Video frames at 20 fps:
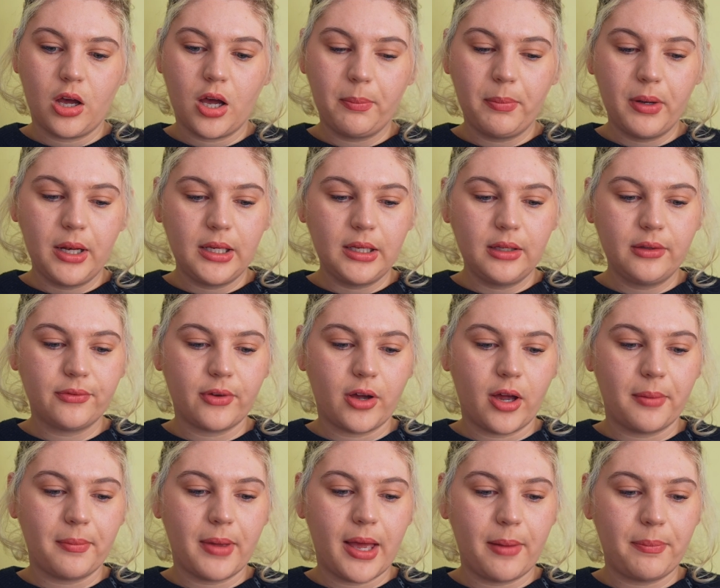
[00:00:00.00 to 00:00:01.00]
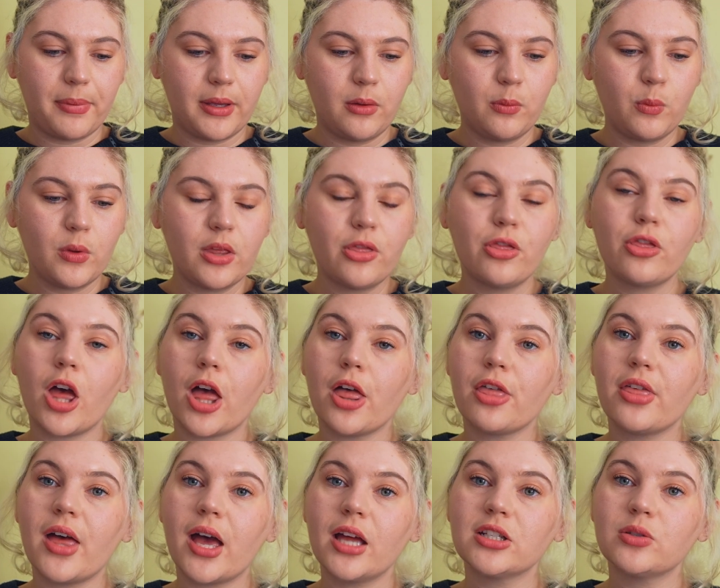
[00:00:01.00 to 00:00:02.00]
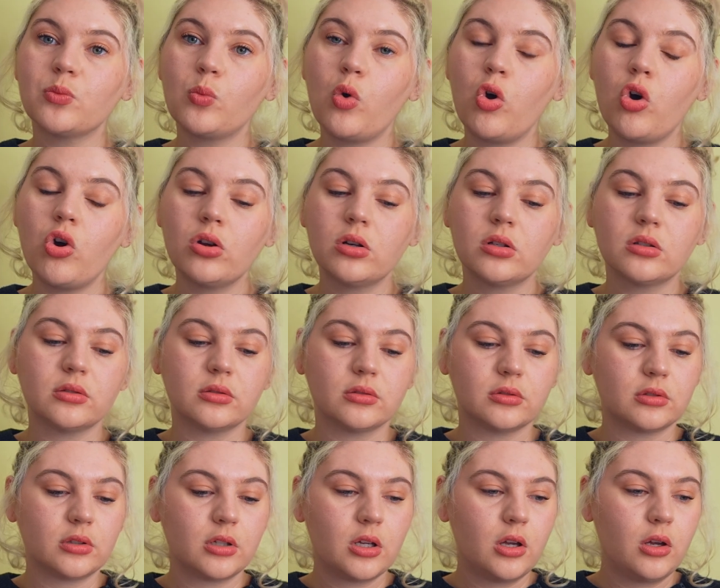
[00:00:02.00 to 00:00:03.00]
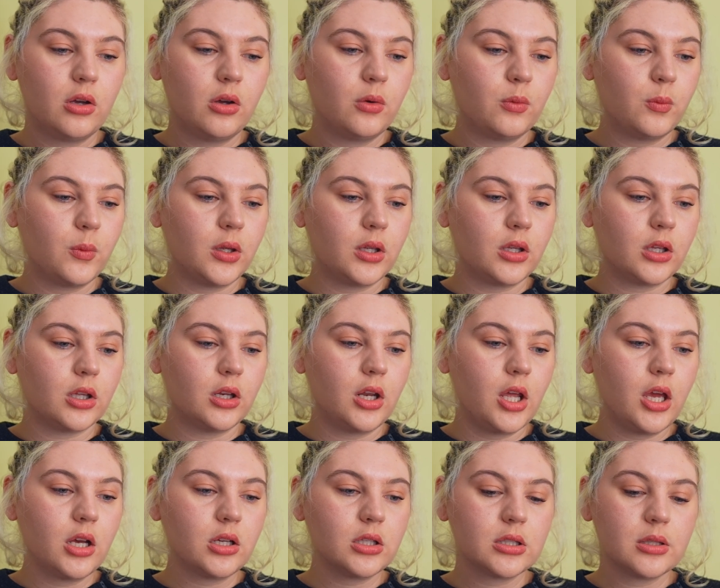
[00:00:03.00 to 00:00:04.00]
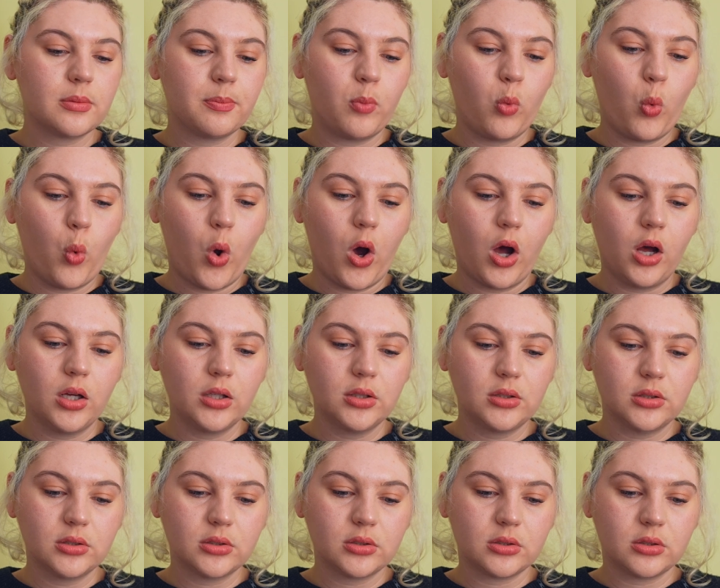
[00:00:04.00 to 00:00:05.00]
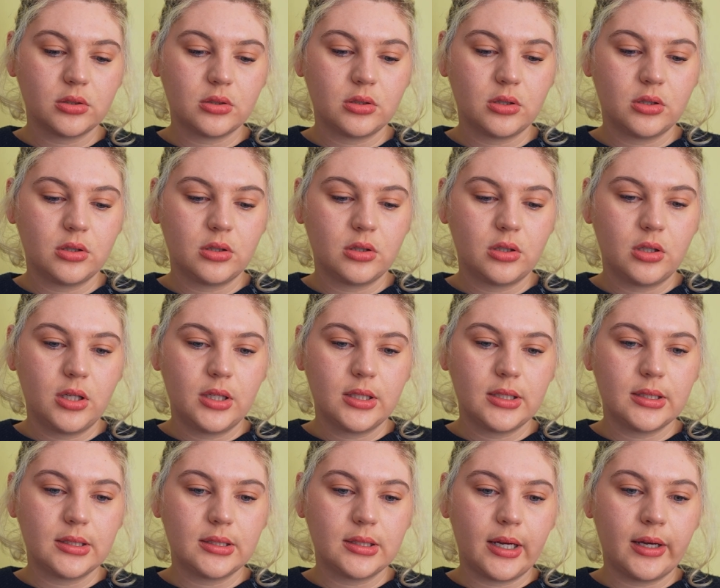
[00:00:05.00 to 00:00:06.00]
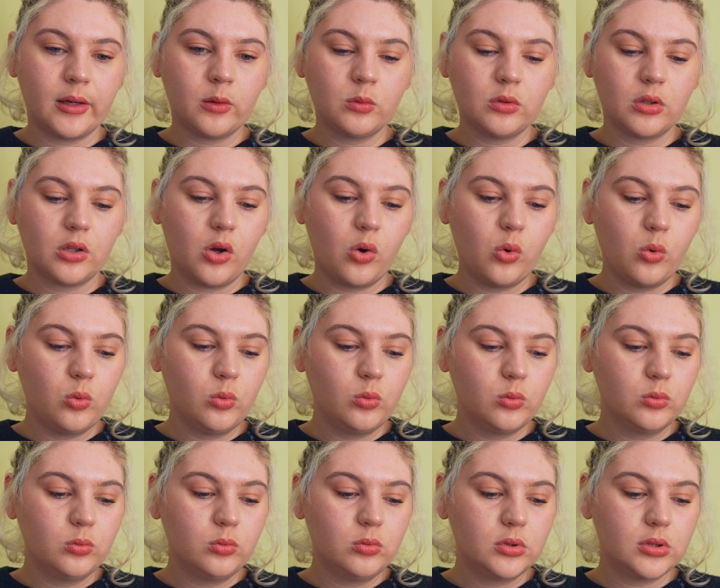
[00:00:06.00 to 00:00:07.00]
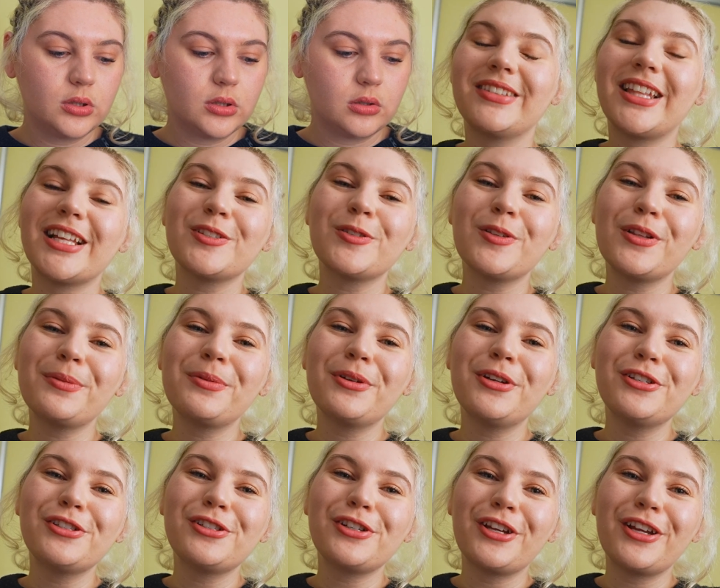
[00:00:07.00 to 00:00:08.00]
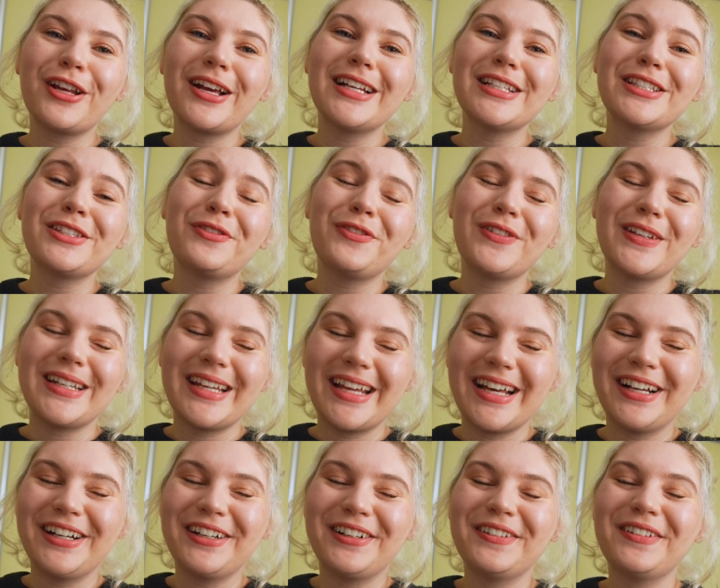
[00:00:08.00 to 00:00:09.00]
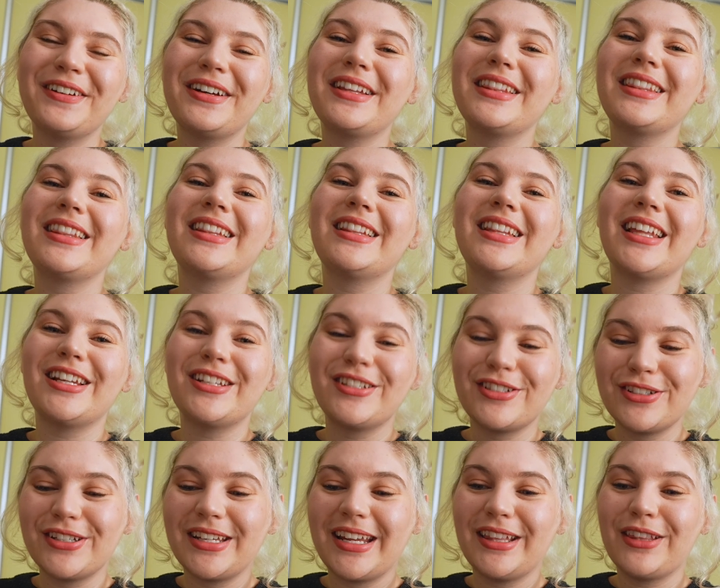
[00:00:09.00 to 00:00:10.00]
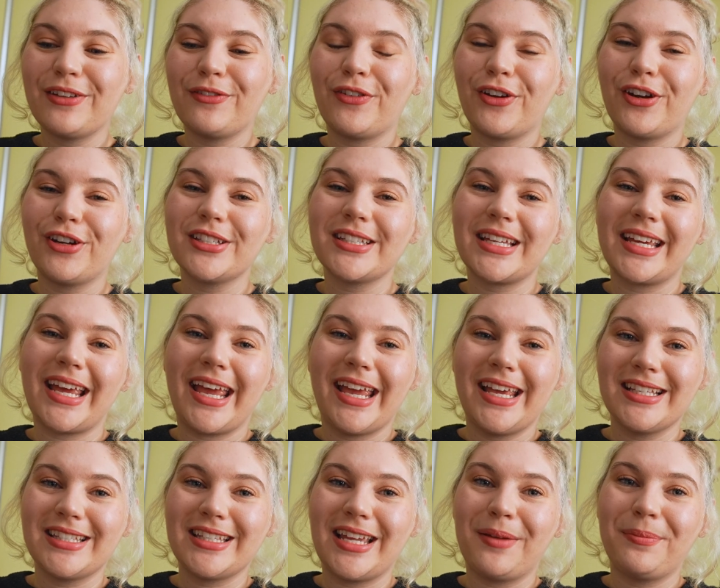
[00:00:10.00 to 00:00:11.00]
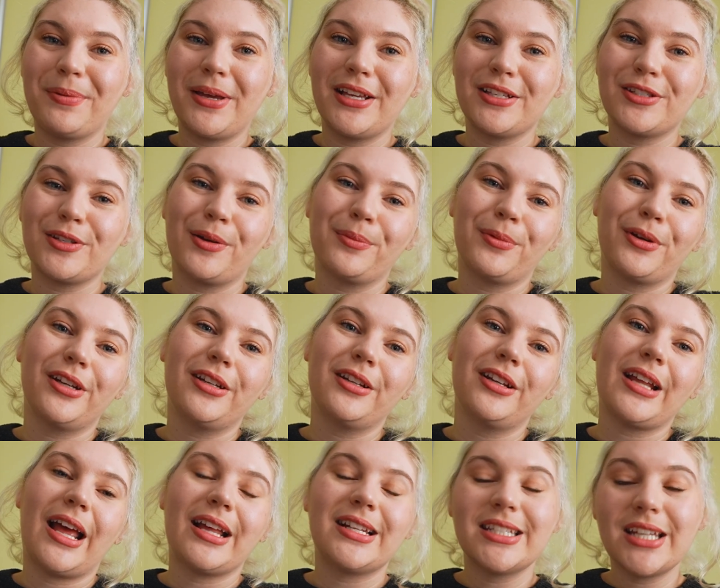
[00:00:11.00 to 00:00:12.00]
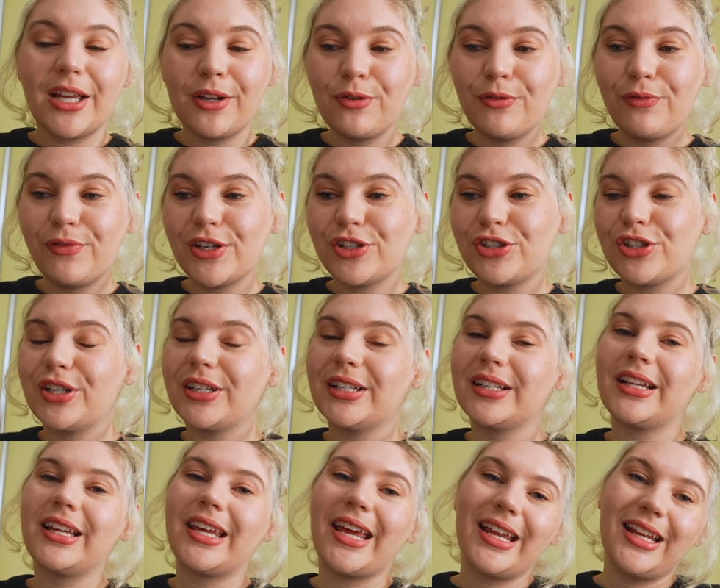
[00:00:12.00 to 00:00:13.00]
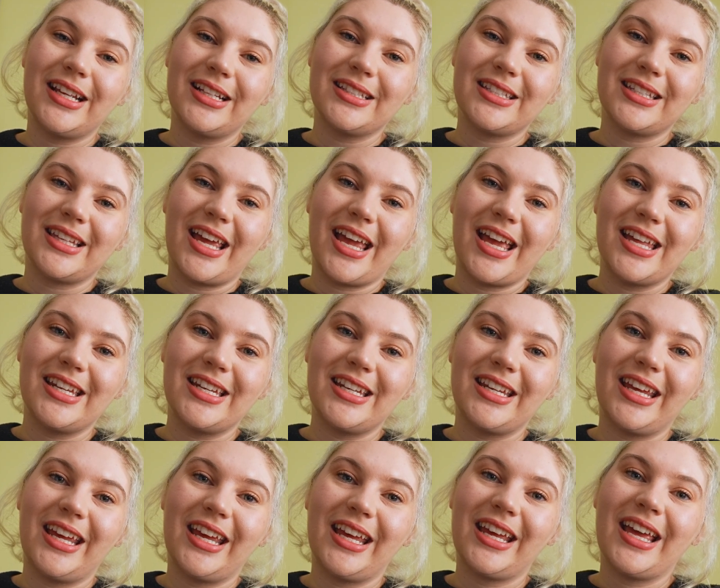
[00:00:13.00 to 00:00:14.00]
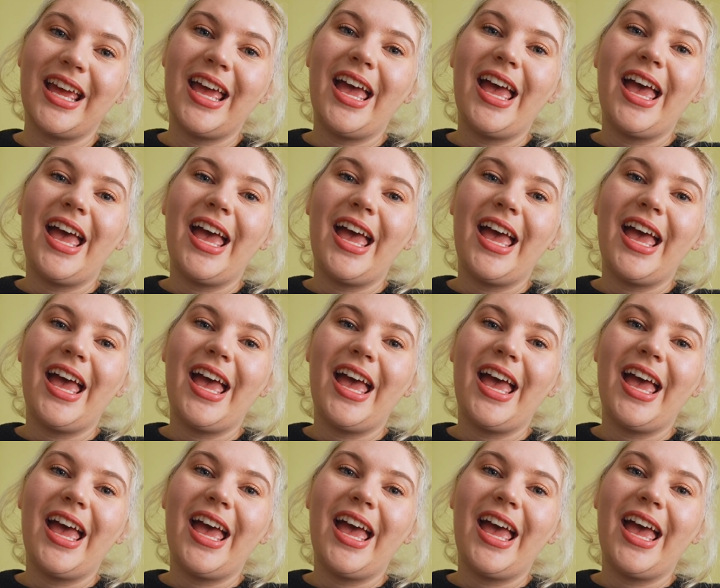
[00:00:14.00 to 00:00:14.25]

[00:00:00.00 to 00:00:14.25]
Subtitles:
I believe I'm happy with that one. We can export, download. That's all I'm going to show you guys for now. They do need the photos like ASAP, so I'm going to tunnel vision, get into editing.